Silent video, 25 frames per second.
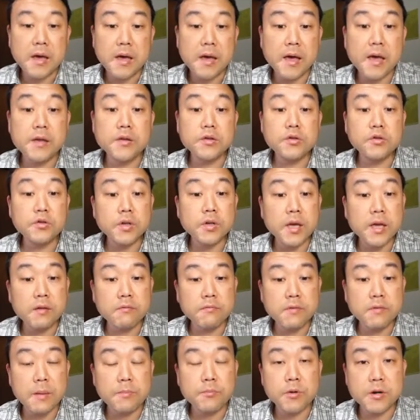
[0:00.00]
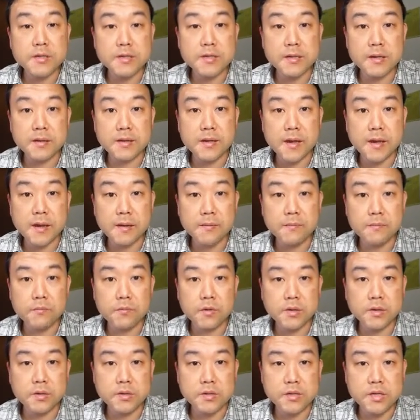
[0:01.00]
and you can represent them
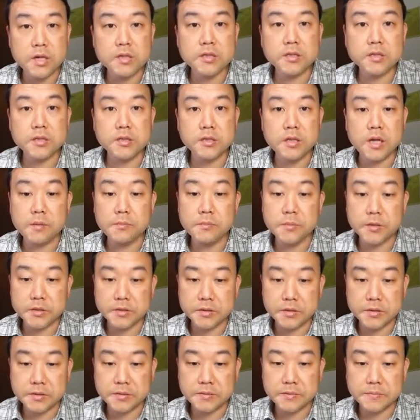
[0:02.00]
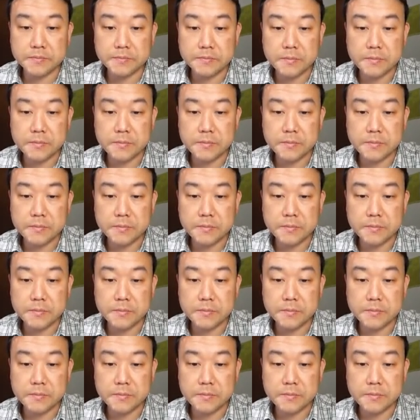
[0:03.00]
with just numbers.